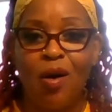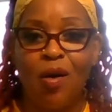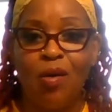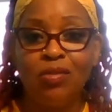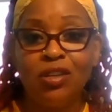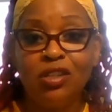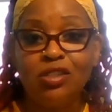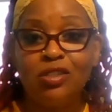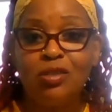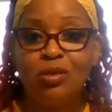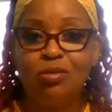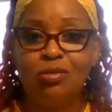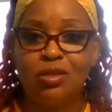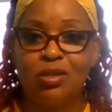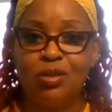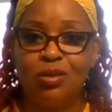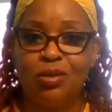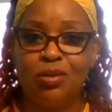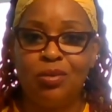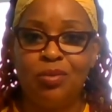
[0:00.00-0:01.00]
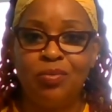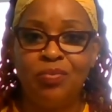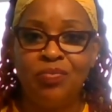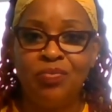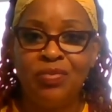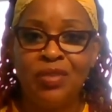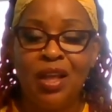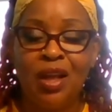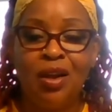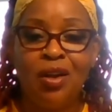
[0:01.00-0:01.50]
on this YouTube,
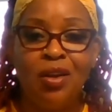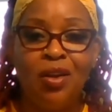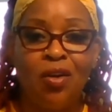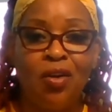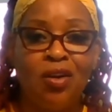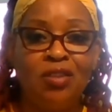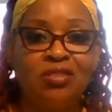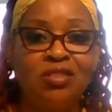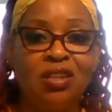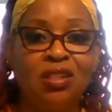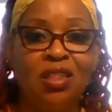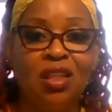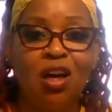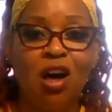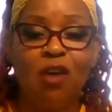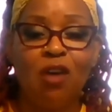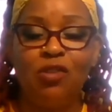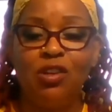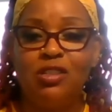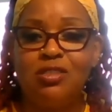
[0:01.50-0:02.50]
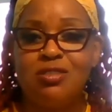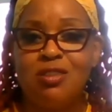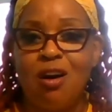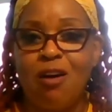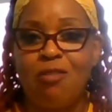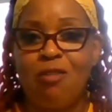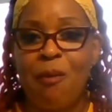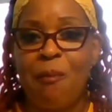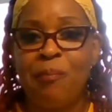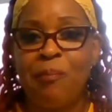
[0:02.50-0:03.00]
learned to love each
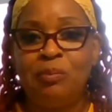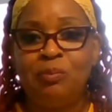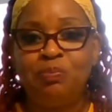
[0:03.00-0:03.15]
other,